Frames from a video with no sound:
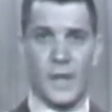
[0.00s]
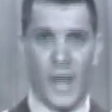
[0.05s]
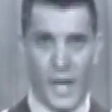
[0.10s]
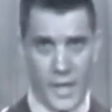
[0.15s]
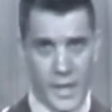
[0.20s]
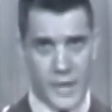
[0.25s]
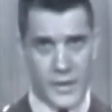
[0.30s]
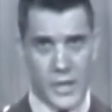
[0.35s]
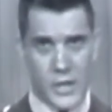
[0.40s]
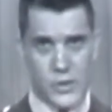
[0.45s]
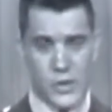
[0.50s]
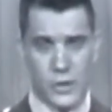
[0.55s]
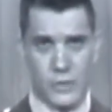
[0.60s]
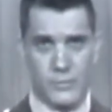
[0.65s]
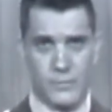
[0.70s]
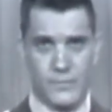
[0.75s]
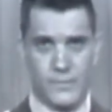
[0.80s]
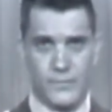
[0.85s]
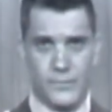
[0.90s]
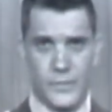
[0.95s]
In
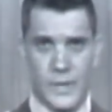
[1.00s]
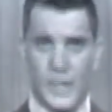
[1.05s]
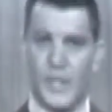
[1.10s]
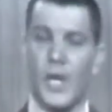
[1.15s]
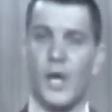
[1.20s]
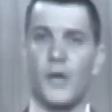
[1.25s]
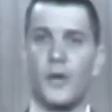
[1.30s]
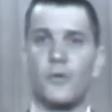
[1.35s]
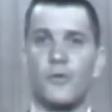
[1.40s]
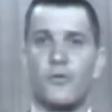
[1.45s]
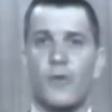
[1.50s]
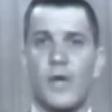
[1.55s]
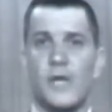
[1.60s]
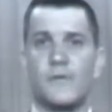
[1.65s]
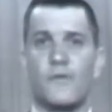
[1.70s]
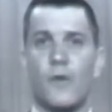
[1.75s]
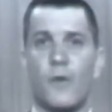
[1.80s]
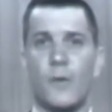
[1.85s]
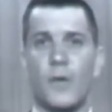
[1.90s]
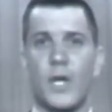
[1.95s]
addition, an auto
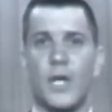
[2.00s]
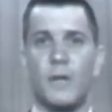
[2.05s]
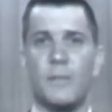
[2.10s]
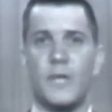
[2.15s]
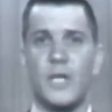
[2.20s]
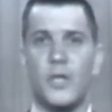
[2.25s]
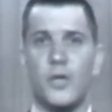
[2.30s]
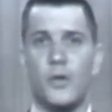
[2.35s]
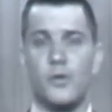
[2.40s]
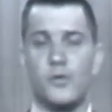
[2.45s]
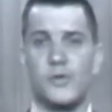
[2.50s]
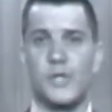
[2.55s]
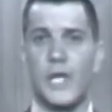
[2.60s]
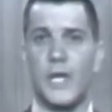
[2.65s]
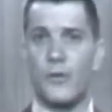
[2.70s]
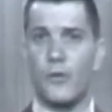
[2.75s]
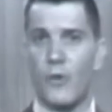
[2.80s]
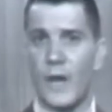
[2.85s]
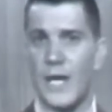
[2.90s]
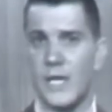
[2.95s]
transformer can be used
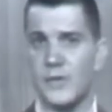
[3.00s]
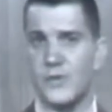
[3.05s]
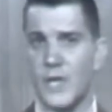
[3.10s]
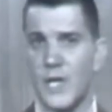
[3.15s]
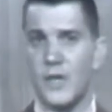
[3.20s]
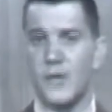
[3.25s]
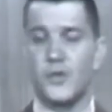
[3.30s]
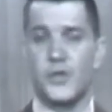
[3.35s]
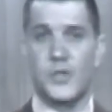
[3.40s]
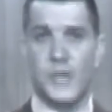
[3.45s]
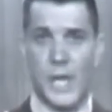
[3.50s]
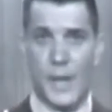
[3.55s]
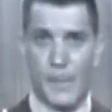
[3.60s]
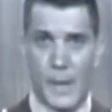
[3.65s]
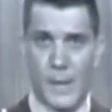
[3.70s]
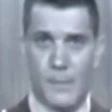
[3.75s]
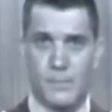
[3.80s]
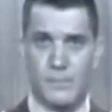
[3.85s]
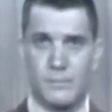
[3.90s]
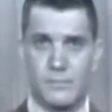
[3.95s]
either as a
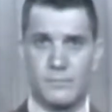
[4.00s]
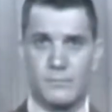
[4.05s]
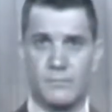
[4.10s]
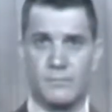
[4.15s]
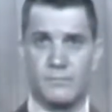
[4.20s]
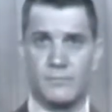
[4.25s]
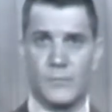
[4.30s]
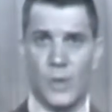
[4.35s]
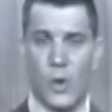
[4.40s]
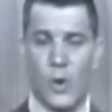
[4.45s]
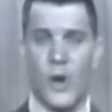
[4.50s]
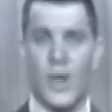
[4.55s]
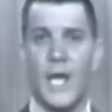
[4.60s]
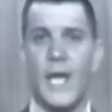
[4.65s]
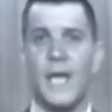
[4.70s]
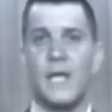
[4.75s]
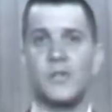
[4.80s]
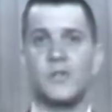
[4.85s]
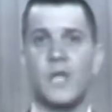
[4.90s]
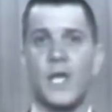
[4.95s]
step-up or
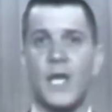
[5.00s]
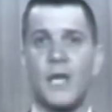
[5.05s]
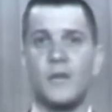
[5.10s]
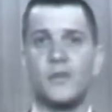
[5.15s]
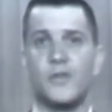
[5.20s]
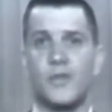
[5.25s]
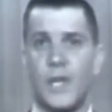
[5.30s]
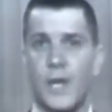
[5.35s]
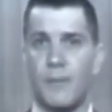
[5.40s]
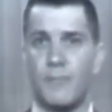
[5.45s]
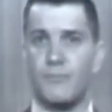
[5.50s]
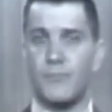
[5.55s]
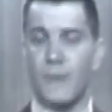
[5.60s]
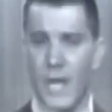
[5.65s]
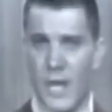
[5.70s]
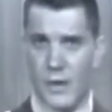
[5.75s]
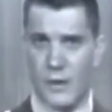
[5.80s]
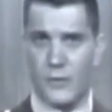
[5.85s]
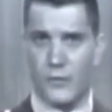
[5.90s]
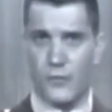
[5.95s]
as a
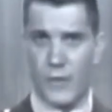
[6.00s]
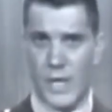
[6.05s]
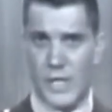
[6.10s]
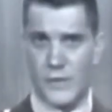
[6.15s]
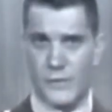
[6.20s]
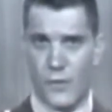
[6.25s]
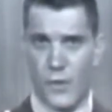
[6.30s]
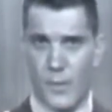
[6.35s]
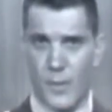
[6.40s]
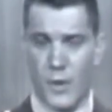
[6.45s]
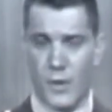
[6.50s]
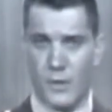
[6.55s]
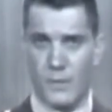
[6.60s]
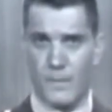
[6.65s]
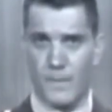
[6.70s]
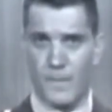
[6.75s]
step-down transformer.